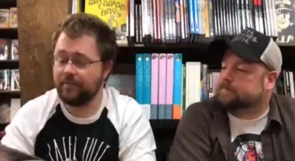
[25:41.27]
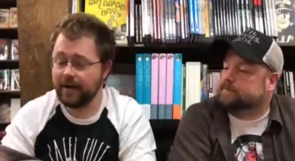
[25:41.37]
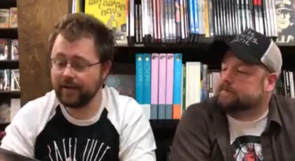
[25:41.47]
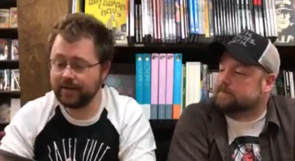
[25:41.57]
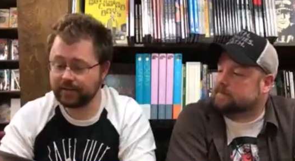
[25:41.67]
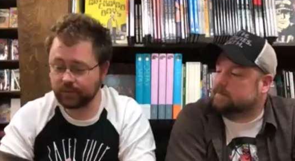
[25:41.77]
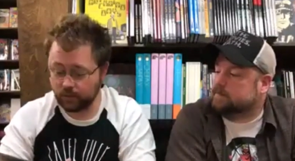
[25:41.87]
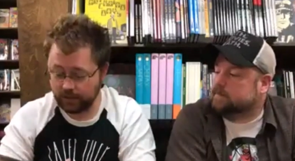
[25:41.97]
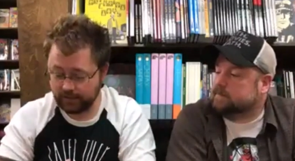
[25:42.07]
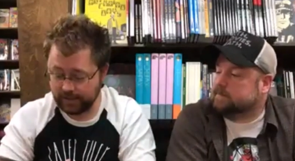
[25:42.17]
Speaker 1: My
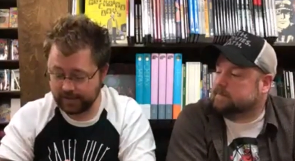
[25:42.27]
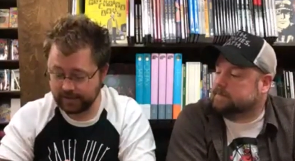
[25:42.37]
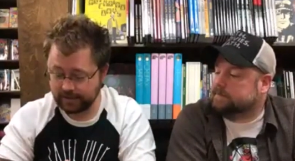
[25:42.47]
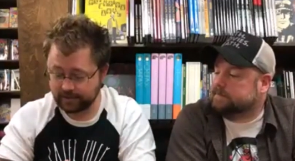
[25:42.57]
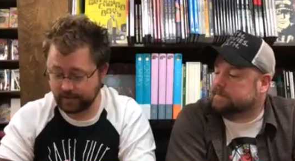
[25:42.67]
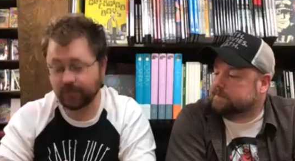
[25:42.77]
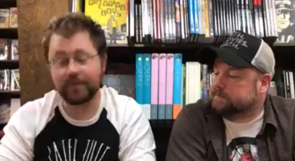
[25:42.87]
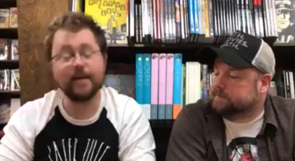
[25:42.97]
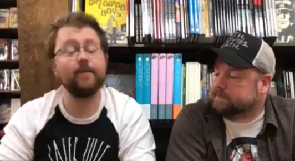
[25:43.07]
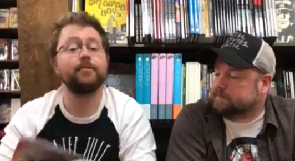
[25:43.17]
last one is
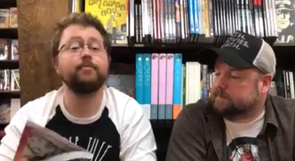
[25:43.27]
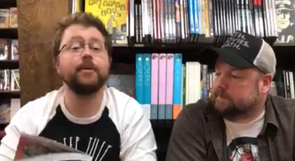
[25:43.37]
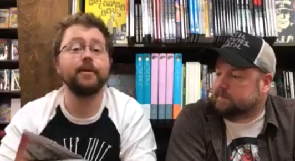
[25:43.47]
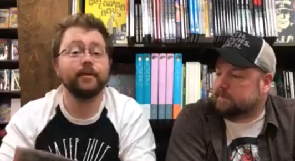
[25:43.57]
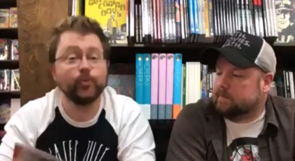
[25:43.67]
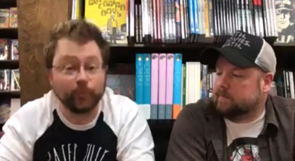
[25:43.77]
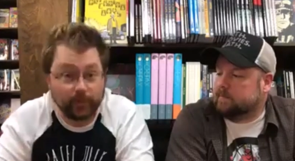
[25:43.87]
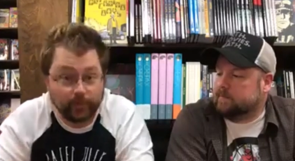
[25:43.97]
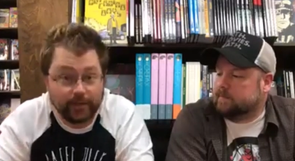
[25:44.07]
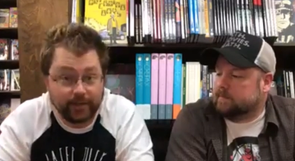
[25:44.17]
something that I've been meaning to
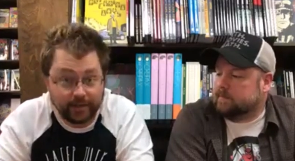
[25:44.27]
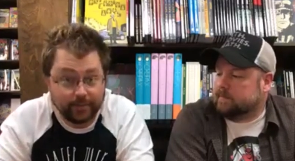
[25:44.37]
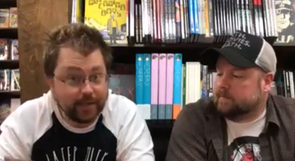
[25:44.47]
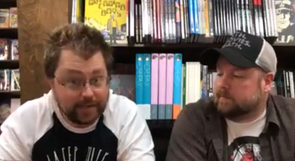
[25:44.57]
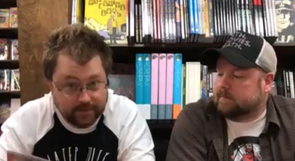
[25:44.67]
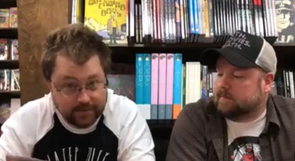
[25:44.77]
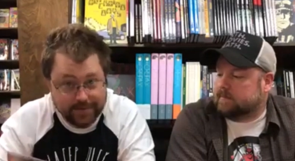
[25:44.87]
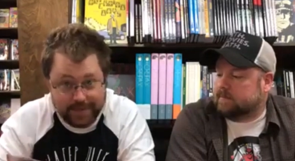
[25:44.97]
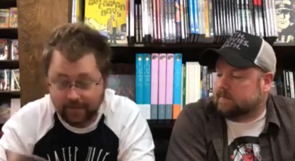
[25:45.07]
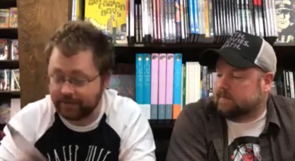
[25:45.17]
reread, and I'm glad it's
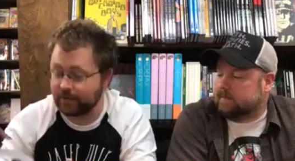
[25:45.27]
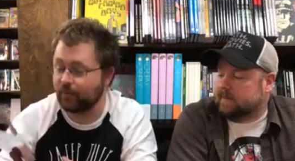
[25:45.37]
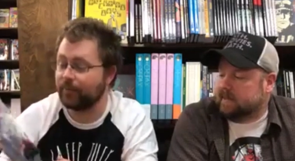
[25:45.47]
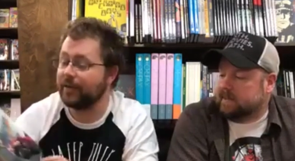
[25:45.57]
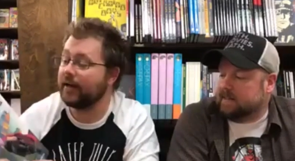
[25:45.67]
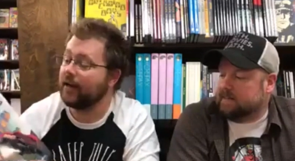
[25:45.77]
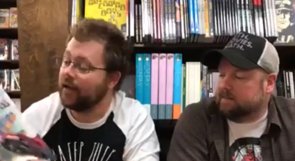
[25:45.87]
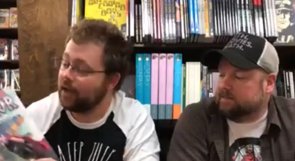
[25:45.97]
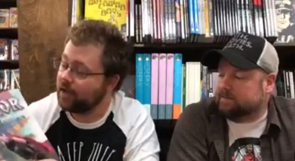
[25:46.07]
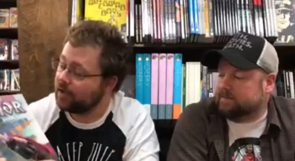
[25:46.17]
coming out in this format.
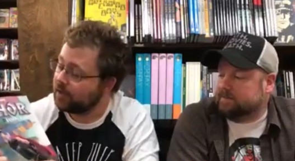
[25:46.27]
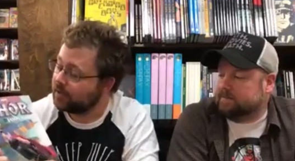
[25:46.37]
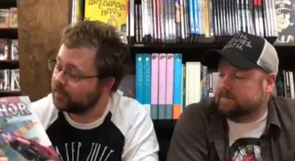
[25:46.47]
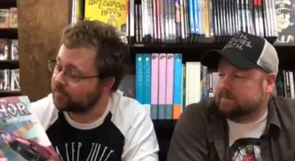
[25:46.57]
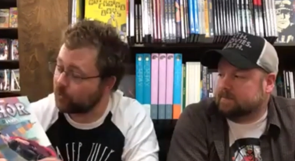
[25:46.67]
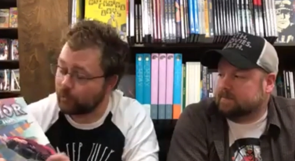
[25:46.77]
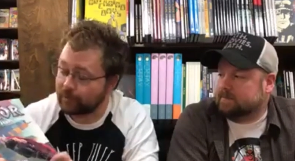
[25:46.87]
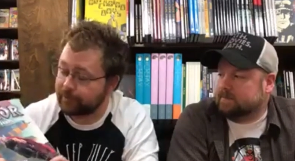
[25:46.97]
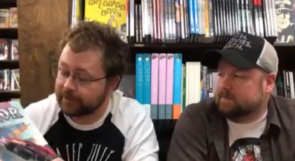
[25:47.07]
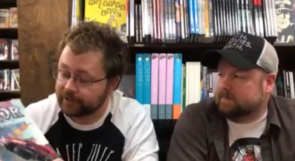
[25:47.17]

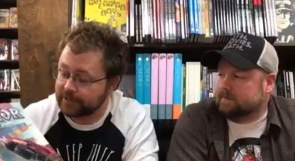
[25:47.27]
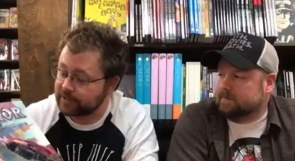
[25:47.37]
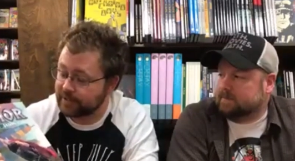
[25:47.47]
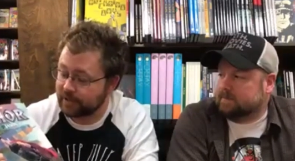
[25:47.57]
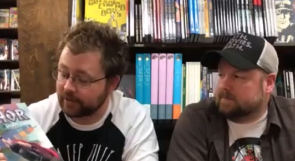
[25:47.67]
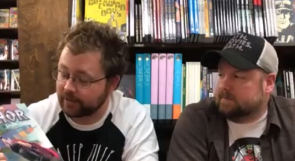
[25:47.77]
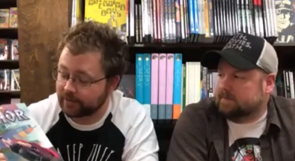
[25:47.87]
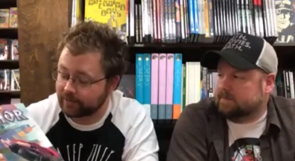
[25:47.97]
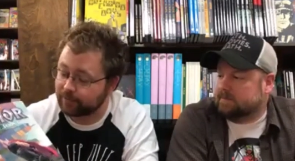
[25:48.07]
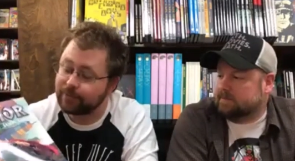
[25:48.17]
Thor by Jason
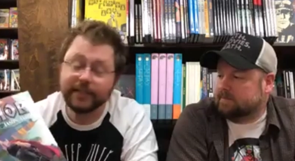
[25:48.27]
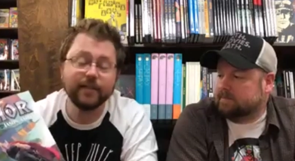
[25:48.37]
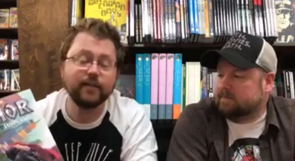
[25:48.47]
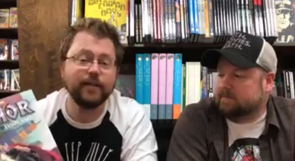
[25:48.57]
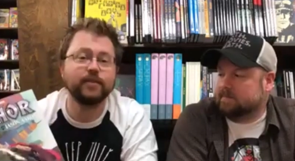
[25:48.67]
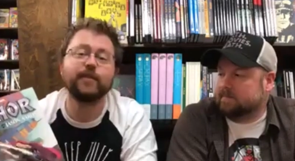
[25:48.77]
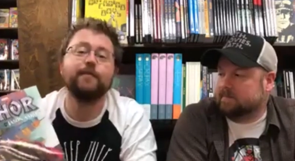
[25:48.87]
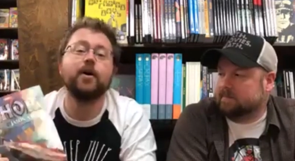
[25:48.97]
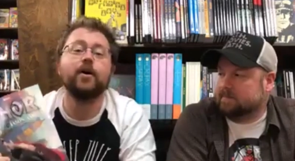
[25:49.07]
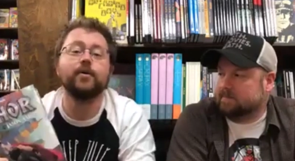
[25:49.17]
Aaron, the Complete
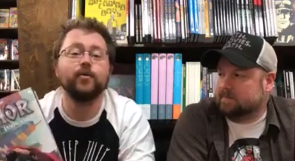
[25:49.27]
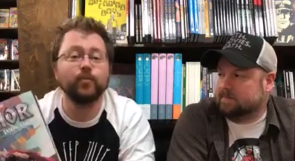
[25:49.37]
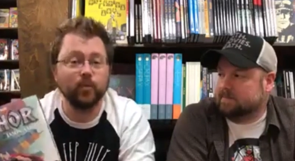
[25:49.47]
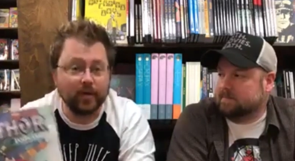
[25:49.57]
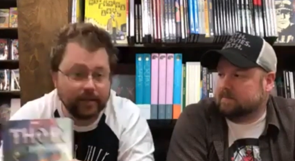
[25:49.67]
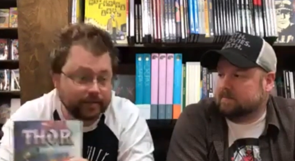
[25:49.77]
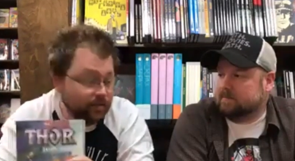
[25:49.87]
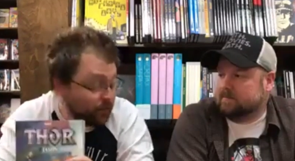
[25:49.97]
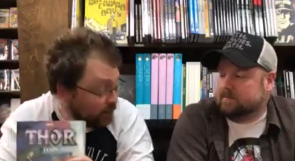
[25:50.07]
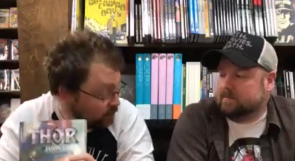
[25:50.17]
Collection Volume
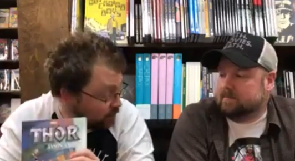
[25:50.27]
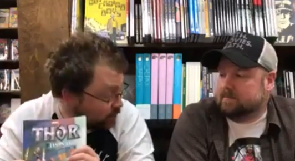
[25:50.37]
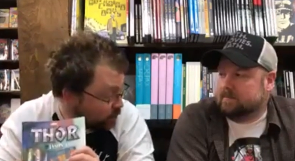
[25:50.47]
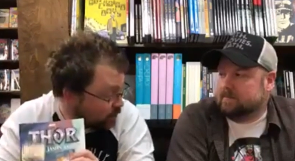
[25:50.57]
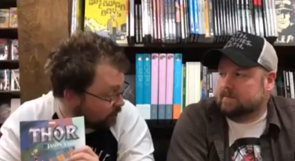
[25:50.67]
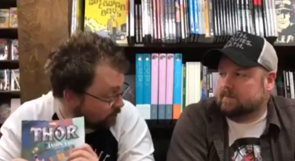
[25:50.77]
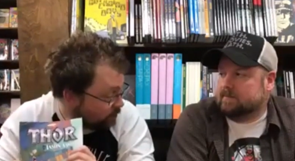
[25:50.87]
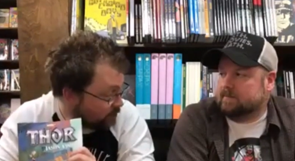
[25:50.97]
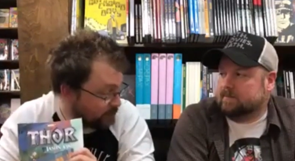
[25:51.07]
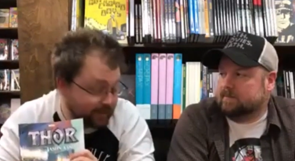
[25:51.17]
1. So we all know the War
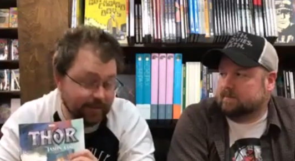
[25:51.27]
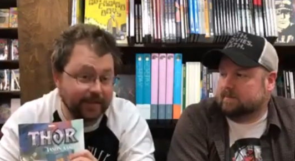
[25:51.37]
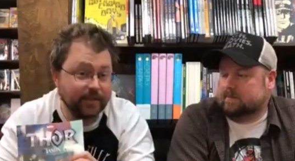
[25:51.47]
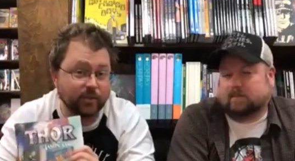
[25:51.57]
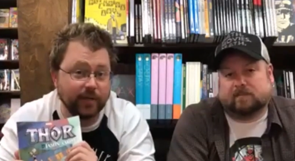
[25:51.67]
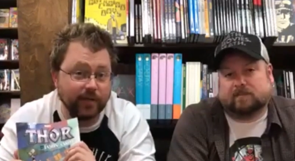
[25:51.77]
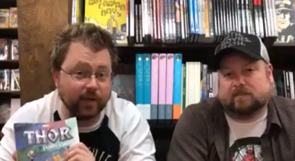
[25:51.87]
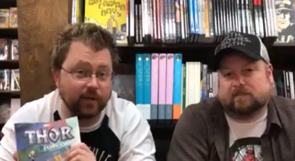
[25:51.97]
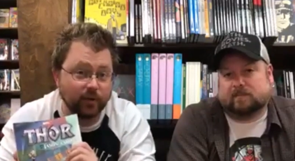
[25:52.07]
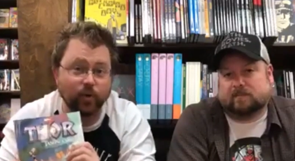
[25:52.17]
of Realms is like his
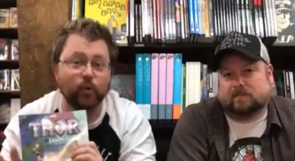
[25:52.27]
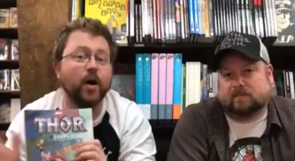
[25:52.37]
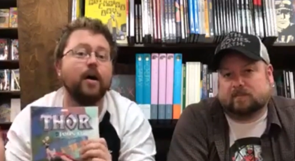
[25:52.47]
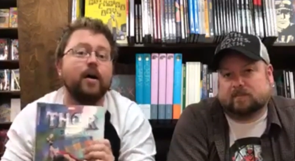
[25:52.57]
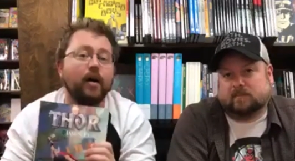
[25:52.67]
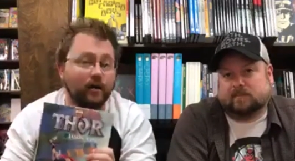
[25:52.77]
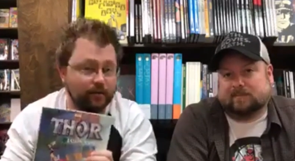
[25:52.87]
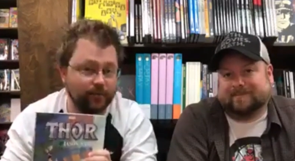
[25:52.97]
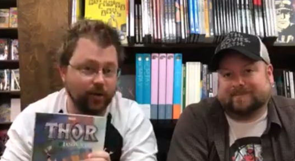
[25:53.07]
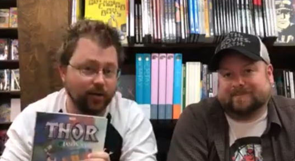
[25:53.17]
big
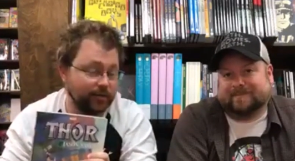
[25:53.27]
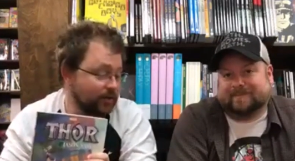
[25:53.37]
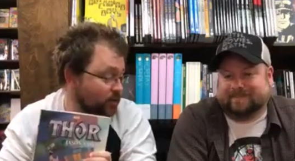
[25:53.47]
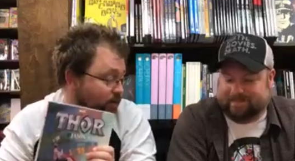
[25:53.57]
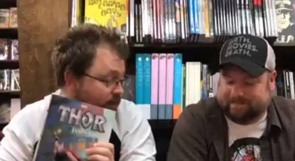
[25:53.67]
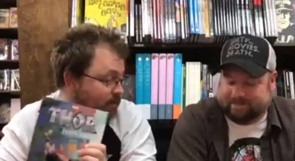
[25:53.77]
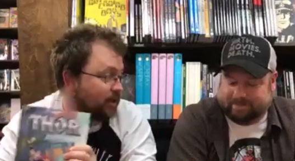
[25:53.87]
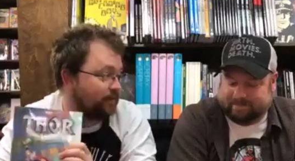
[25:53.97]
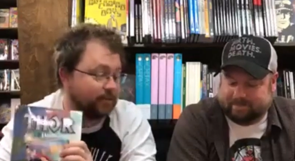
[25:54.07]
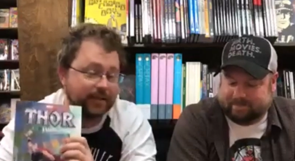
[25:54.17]
hurrah for all of his Thor
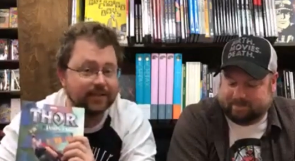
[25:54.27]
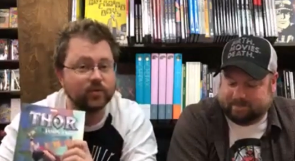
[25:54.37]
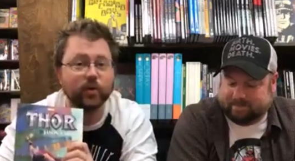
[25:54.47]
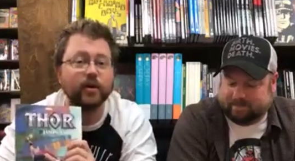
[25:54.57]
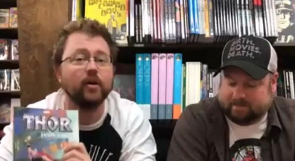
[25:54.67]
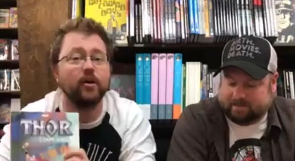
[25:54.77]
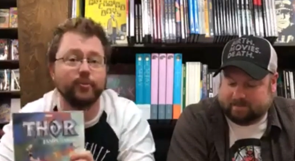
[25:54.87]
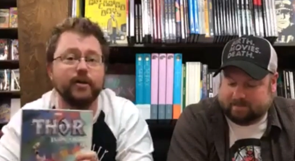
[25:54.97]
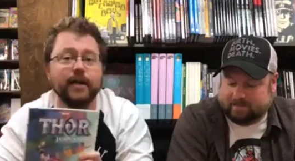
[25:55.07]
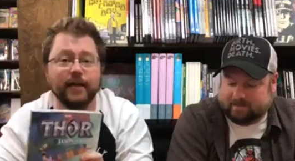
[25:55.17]
stuff, but this is where it
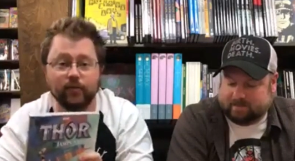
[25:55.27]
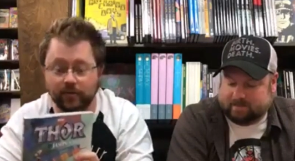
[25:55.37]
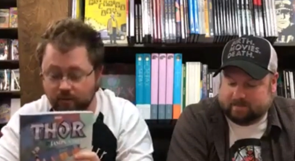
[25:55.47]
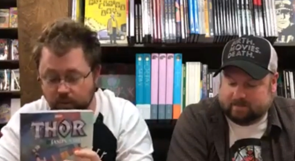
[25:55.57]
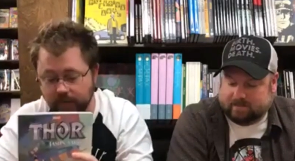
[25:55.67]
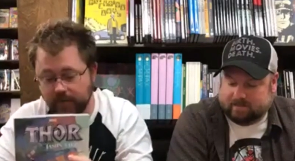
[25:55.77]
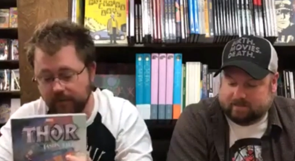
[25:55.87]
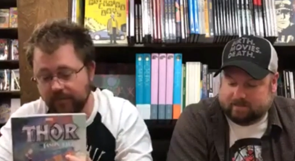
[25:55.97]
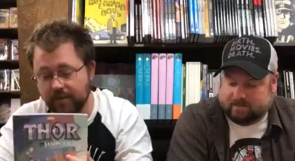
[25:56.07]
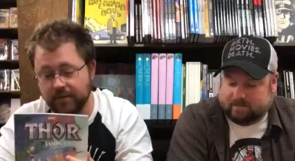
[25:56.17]
all began with Thor
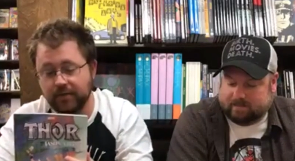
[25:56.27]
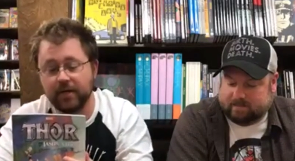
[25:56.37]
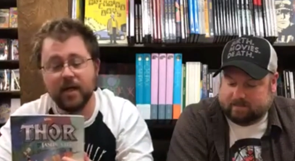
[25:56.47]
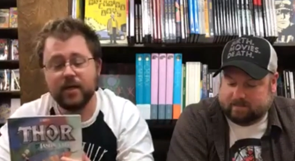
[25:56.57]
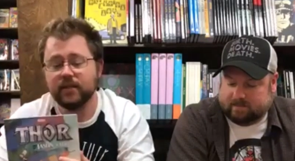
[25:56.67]
God of Thunder.